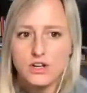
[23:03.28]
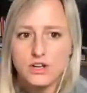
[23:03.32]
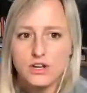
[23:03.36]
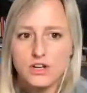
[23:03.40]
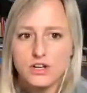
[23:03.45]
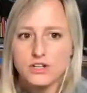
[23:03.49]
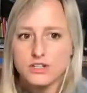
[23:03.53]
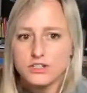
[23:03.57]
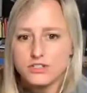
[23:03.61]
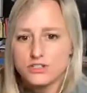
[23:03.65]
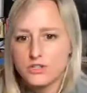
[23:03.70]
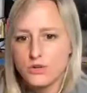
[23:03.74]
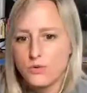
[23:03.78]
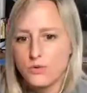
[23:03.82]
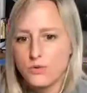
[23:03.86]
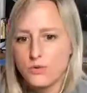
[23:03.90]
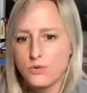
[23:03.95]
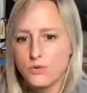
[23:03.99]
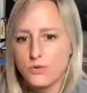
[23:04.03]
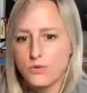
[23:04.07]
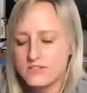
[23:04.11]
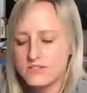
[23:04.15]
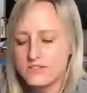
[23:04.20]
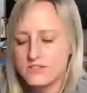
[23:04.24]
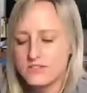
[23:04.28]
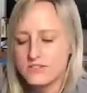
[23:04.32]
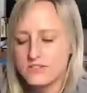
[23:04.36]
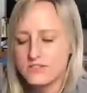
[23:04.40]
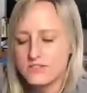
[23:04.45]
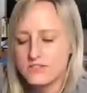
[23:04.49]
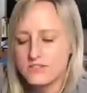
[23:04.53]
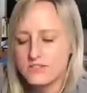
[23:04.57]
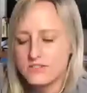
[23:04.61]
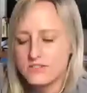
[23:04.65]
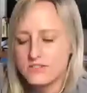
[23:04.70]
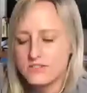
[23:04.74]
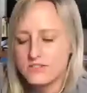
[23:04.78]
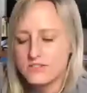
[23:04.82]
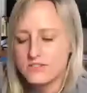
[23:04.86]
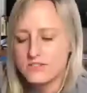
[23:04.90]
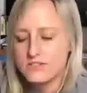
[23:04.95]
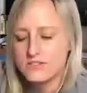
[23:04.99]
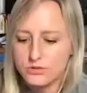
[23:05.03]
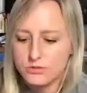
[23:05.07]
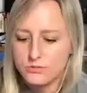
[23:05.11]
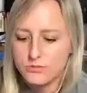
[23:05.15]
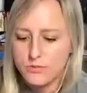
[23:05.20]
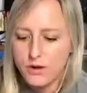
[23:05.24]
So it's very common
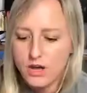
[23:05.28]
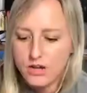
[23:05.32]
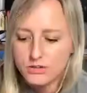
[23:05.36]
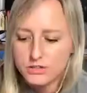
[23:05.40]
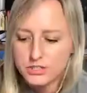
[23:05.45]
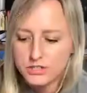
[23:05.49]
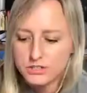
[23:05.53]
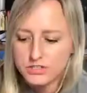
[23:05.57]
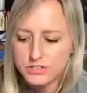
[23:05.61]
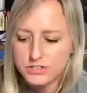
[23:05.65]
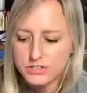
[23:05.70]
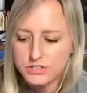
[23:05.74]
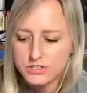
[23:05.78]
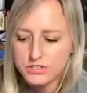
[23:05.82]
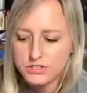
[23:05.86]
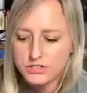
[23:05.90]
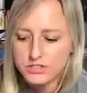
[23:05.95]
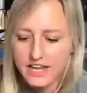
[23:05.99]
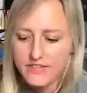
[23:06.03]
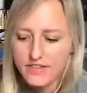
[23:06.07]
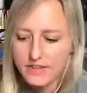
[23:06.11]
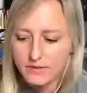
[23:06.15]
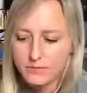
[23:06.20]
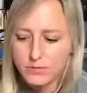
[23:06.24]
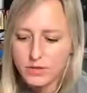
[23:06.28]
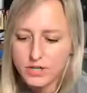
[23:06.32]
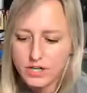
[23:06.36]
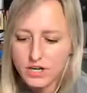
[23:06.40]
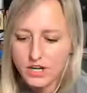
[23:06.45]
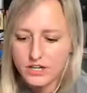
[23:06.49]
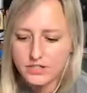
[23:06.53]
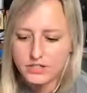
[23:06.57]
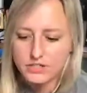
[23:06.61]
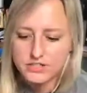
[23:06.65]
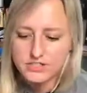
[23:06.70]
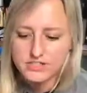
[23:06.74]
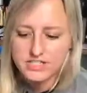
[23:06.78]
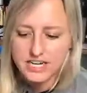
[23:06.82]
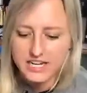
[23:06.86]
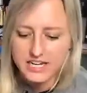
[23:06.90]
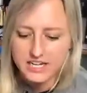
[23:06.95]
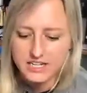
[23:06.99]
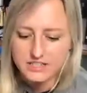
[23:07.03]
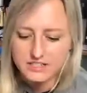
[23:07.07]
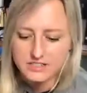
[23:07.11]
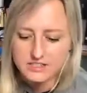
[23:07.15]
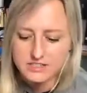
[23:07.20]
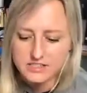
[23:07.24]
to model your data and then want to
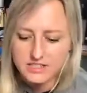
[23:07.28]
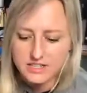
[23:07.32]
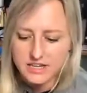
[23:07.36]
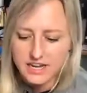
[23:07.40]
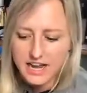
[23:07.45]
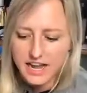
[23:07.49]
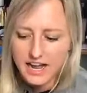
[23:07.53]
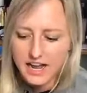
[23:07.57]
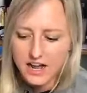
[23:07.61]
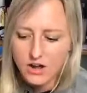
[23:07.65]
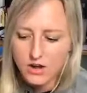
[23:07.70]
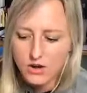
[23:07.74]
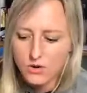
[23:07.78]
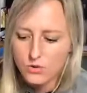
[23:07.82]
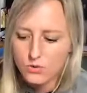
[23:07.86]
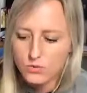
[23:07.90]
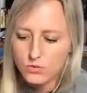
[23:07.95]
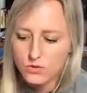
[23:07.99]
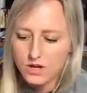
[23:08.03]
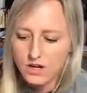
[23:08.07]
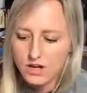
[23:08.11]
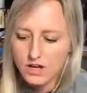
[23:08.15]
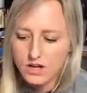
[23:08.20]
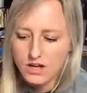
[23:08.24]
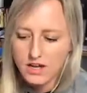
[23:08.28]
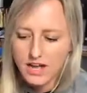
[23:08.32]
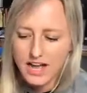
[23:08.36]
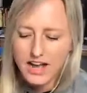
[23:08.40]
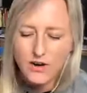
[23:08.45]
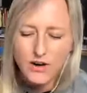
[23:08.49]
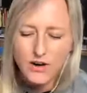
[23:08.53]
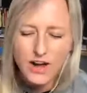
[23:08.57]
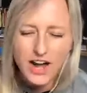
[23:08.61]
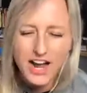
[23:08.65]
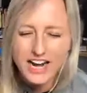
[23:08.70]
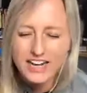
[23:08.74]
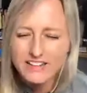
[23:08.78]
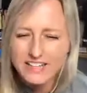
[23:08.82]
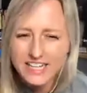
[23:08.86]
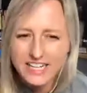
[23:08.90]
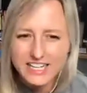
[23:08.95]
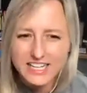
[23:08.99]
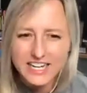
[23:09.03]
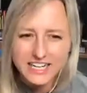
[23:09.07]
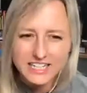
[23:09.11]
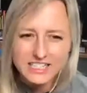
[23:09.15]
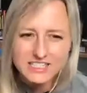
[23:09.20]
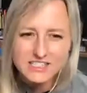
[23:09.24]
understand how highly
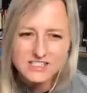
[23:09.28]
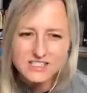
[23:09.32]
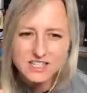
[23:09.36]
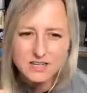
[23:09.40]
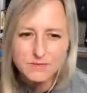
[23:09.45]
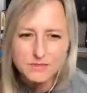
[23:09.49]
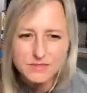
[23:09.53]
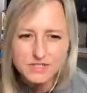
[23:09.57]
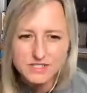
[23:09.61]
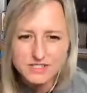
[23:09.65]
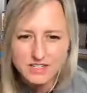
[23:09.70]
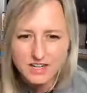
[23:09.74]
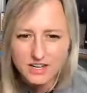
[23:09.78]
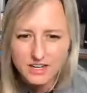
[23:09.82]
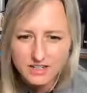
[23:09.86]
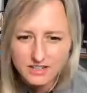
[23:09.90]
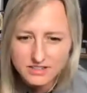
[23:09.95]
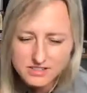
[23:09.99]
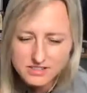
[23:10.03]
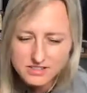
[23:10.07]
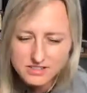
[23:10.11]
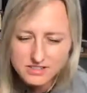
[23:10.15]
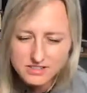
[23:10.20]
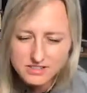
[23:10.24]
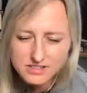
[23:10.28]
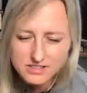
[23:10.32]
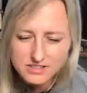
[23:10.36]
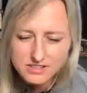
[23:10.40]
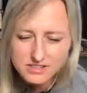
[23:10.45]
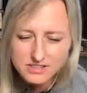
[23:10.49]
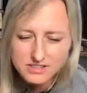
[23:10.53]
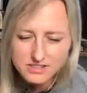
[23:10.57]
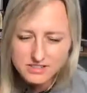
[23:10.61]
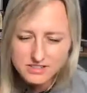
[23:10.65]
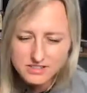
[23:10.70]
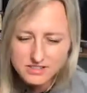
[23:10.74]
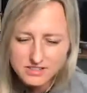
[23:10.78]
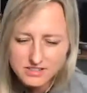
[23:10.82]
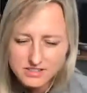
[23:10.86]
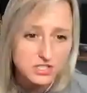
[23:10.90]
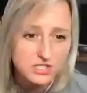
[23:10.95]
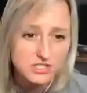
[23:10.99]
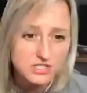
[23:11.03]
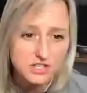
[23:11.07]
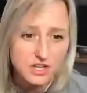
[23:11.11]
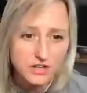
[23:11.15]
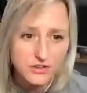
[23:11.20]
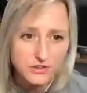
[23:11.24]
connected some sections are
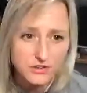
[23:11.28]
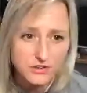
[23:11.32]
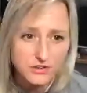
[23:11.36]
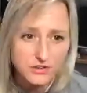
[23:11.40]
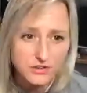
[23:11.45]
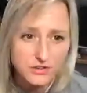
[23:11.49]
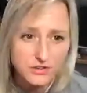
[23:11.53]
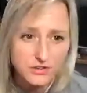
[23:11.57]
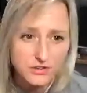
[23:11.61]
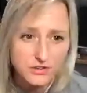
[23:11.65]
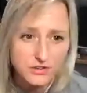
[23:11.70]
versus others.